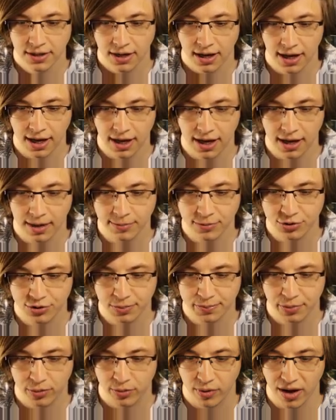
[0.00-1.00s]
Um,
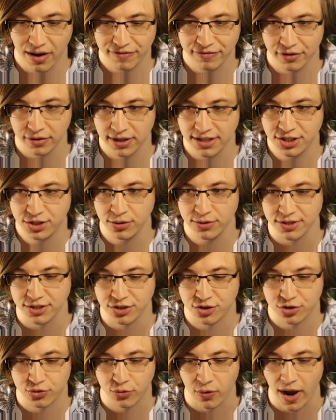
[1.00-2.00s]
triple raffle. Let's do this
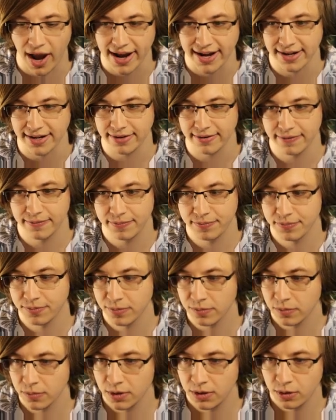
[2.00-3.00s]
trident.
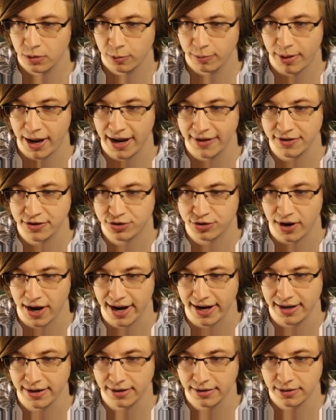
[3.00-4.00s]
Mm-hmm. Buying the
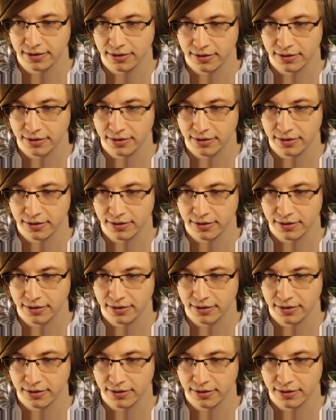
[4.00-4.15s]
trident.